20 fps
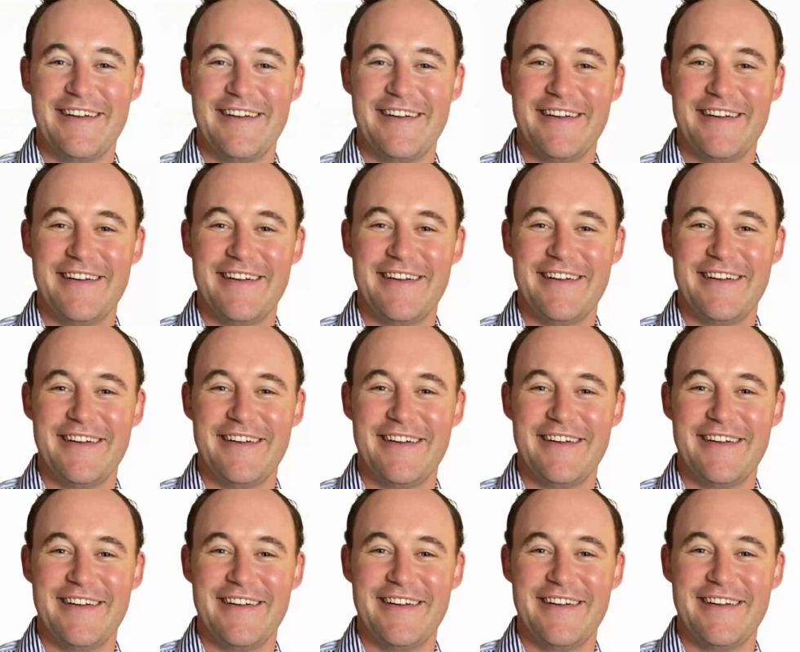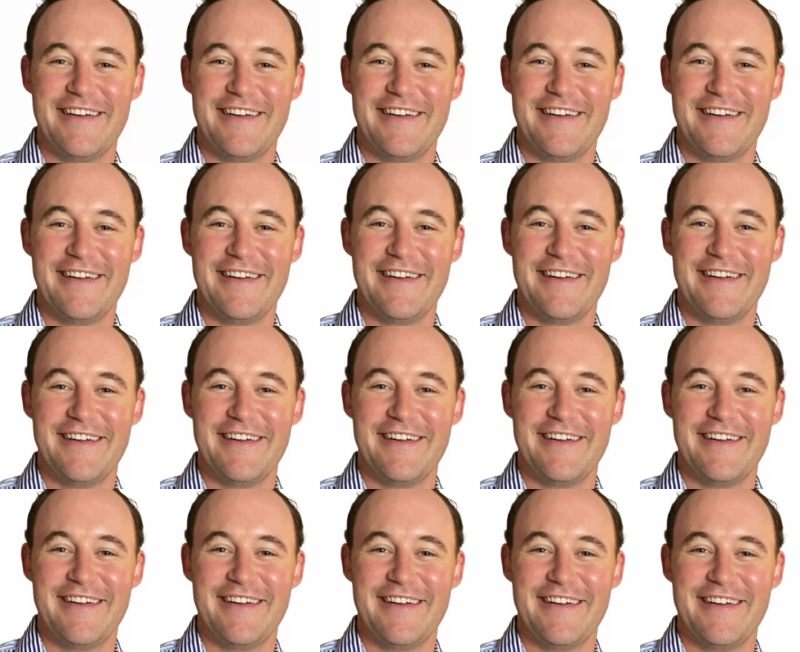
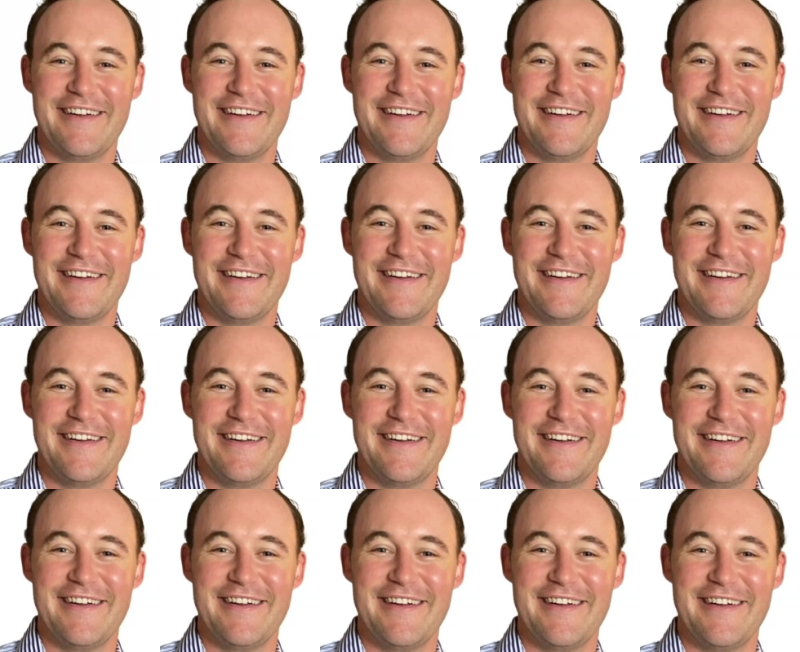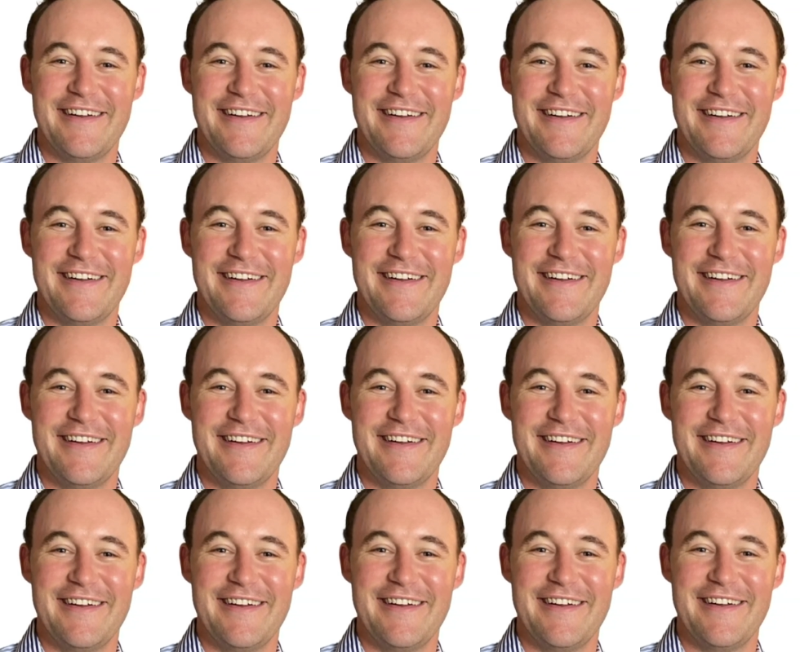
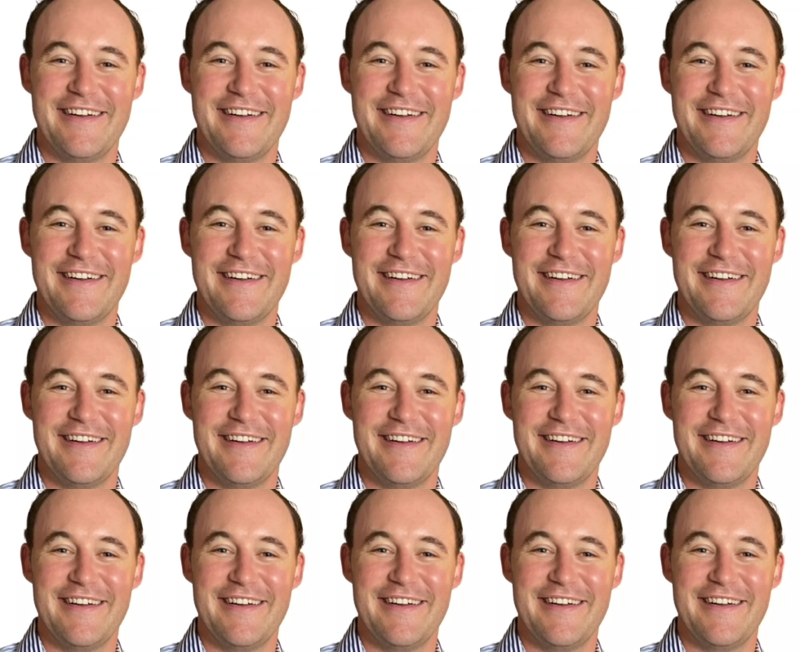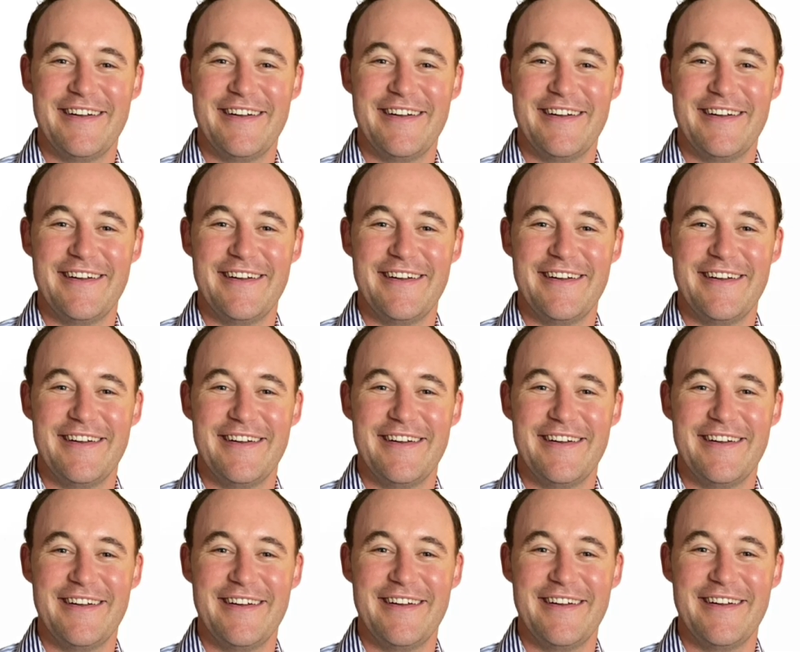
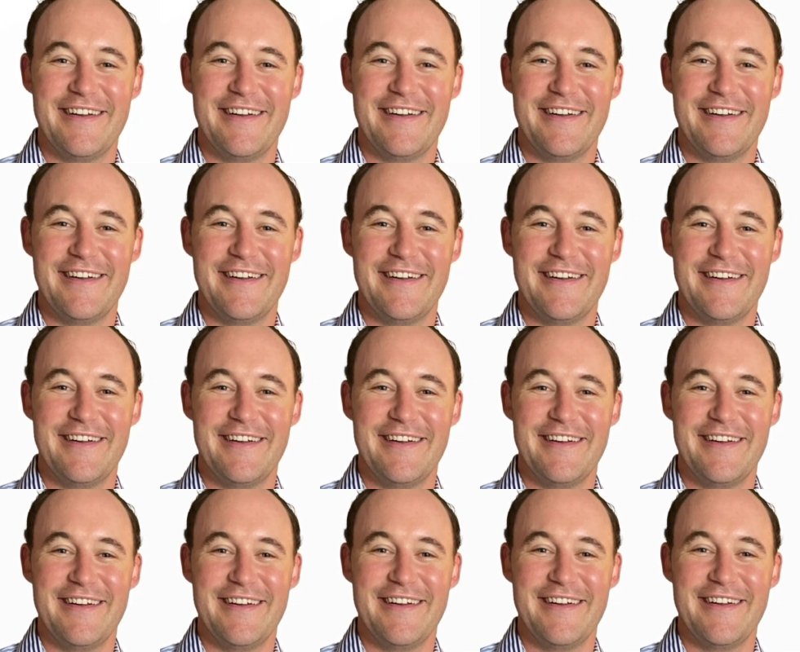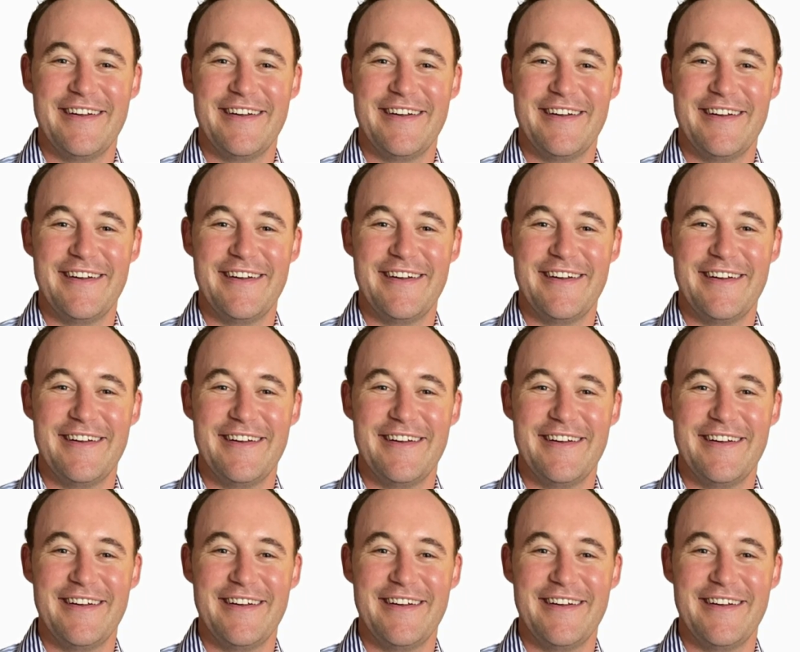(silent)